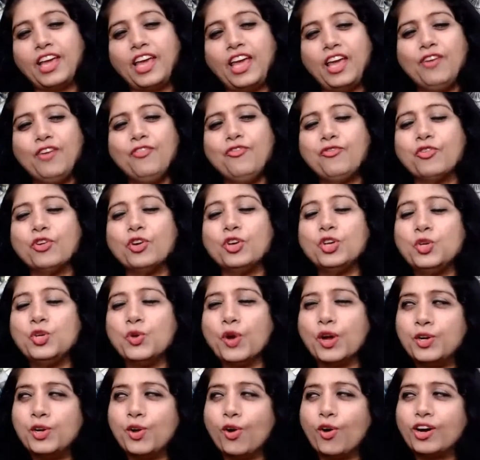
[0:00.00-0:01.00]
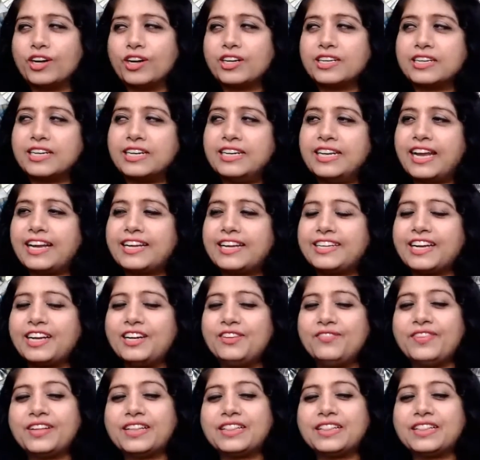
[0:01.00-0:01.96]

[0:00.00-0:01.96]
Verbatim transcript: If you are not connected